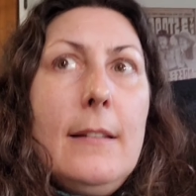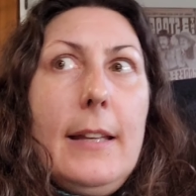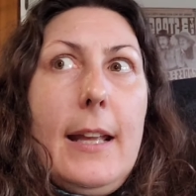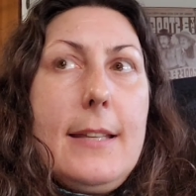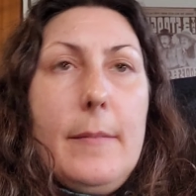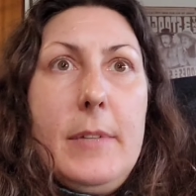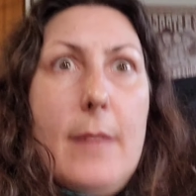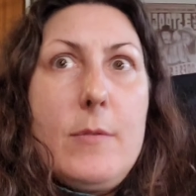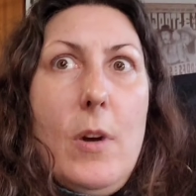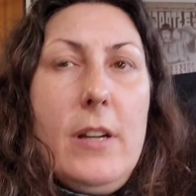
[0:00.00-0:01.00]
Like, I
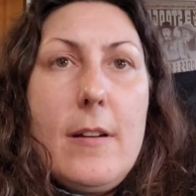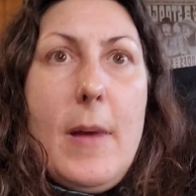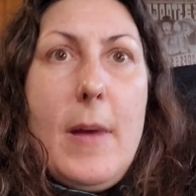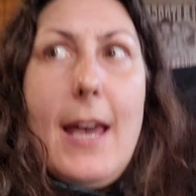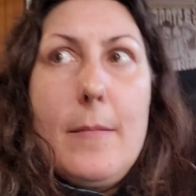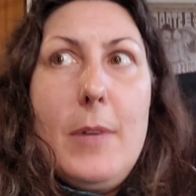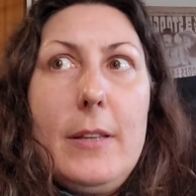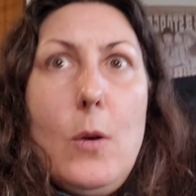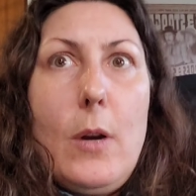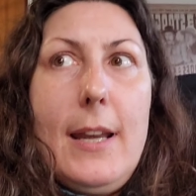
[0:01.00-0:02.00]
sometimes wonder about that, about
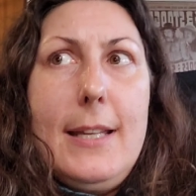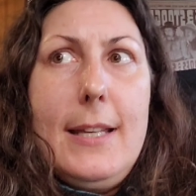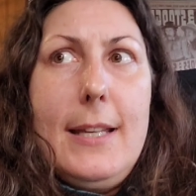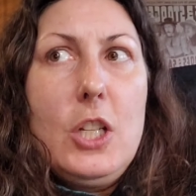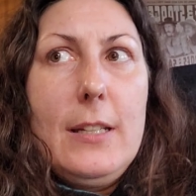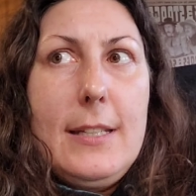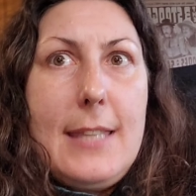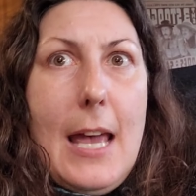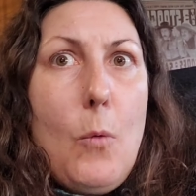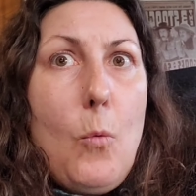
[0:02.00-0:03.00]
the organization. Is
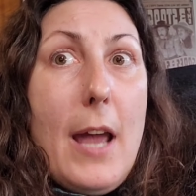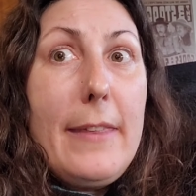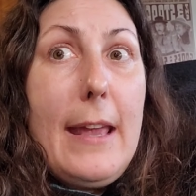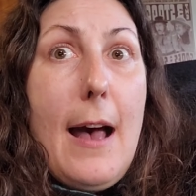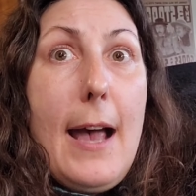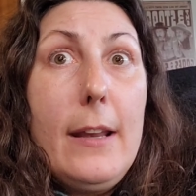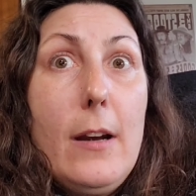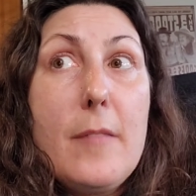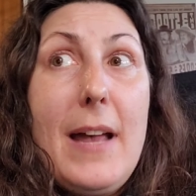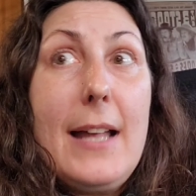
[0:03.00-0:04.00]
that why they hide
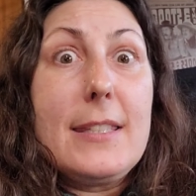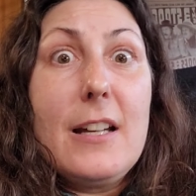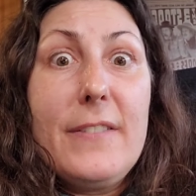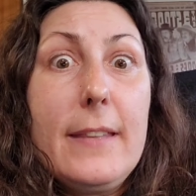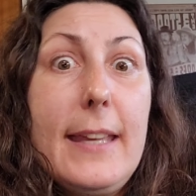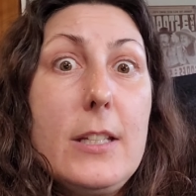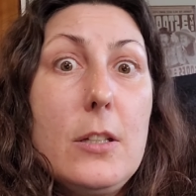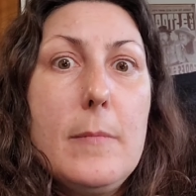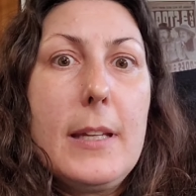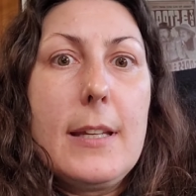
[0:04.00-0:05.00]
all the bad stuff that they
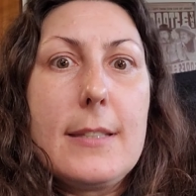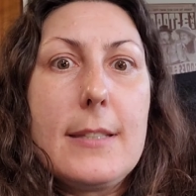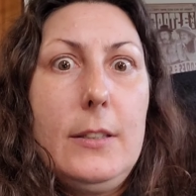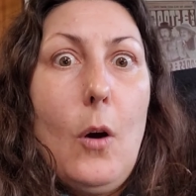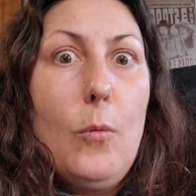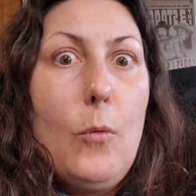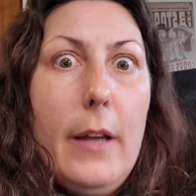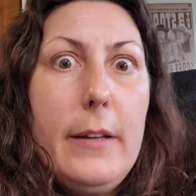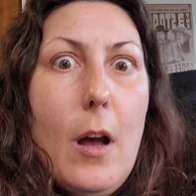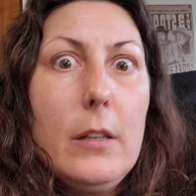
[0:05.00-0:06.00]
do? Because they don't
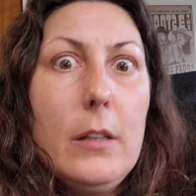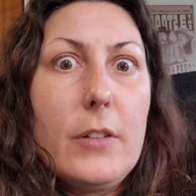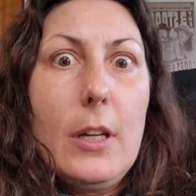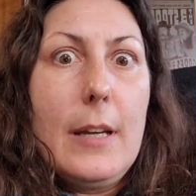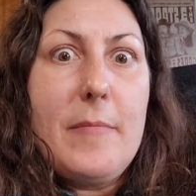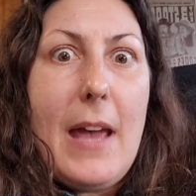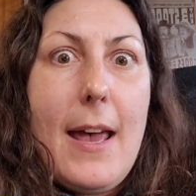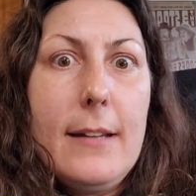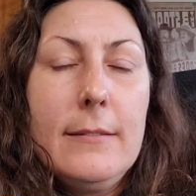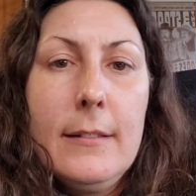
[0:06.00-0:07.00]
want knowledge of good and
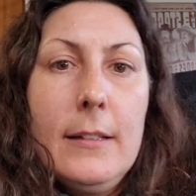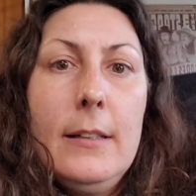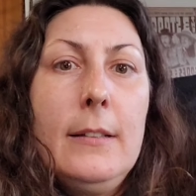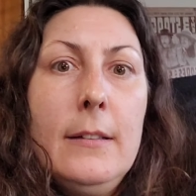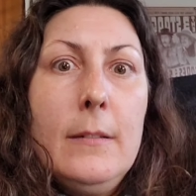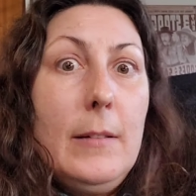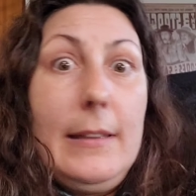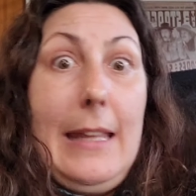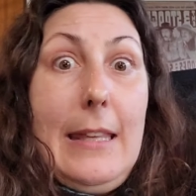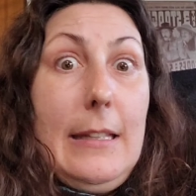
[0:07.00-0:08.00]
bad?
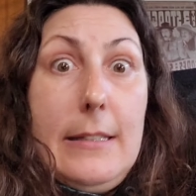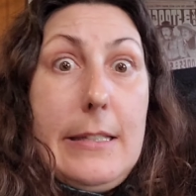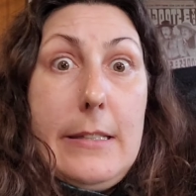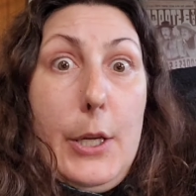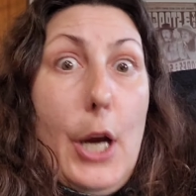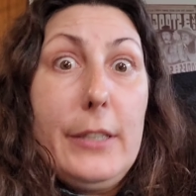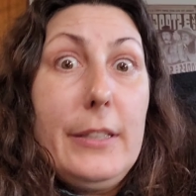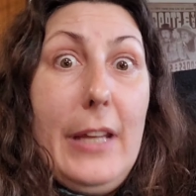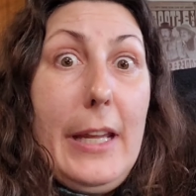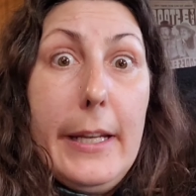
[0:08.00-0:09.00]
What, they think this is the Garden
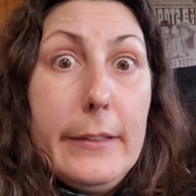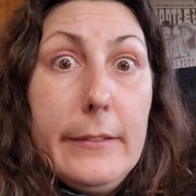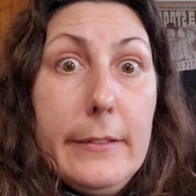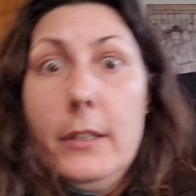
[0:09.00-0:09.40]
of Eden?